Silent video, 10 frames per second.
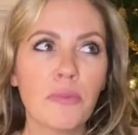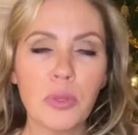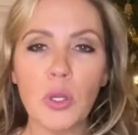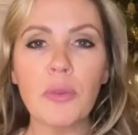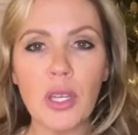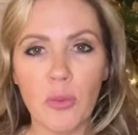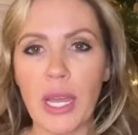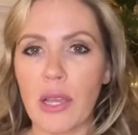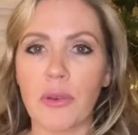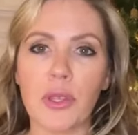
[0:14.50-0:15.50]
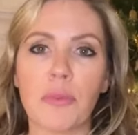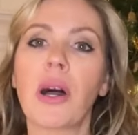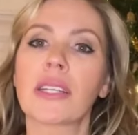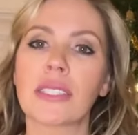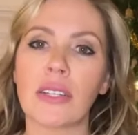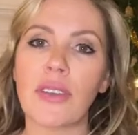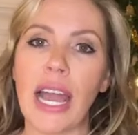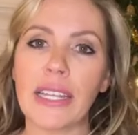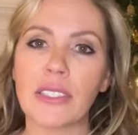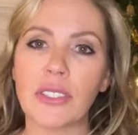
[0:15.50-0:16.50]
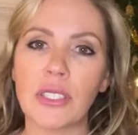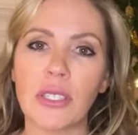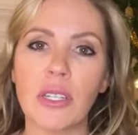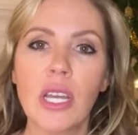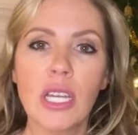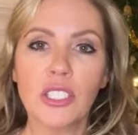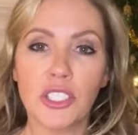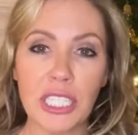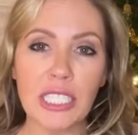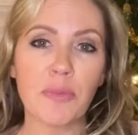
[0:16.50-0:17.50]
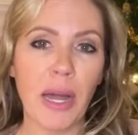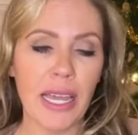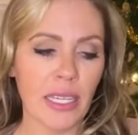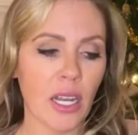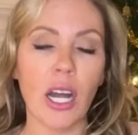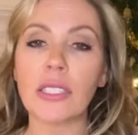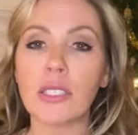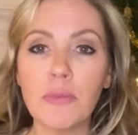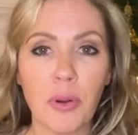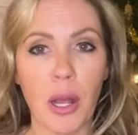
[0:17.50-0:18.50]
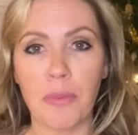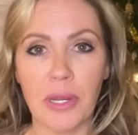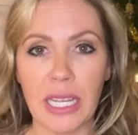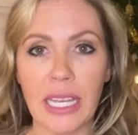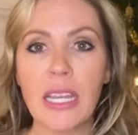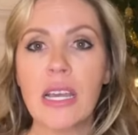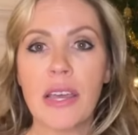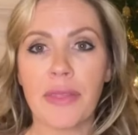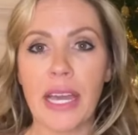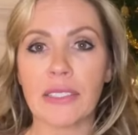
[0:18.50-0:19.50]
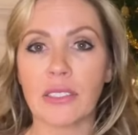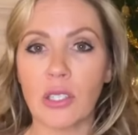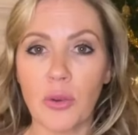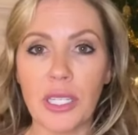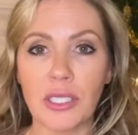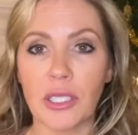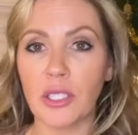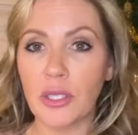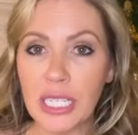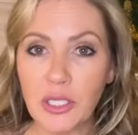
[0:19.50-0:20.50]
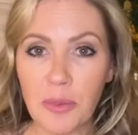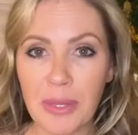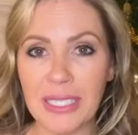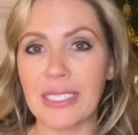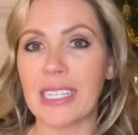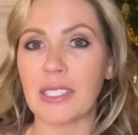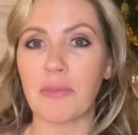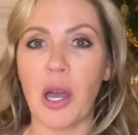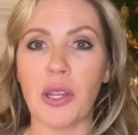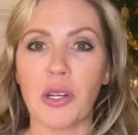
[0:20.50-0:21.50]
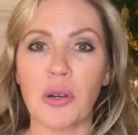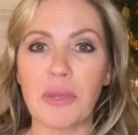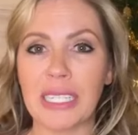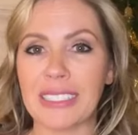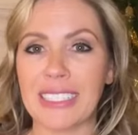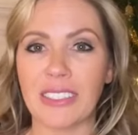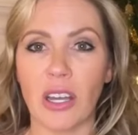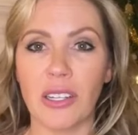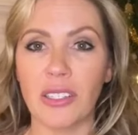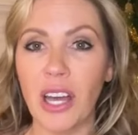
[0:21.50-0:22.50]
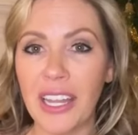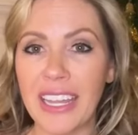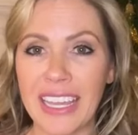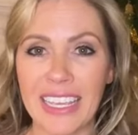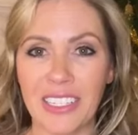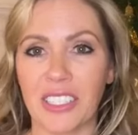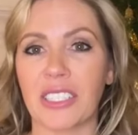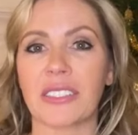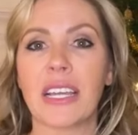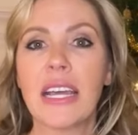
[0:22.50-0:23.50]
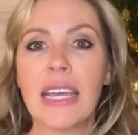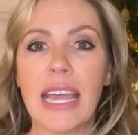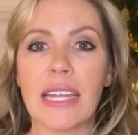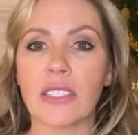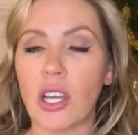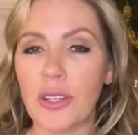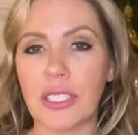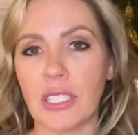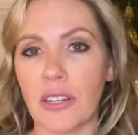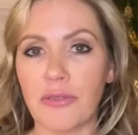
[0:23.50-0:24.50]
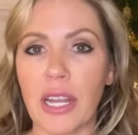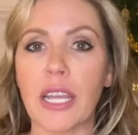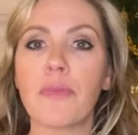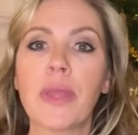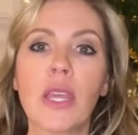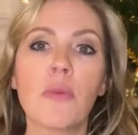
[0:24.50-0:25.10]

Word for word: blew me away with her positive attitude. She's buying an awesome property that's going to increase her business model because it's on a lot of acres and it's all this stuff, right?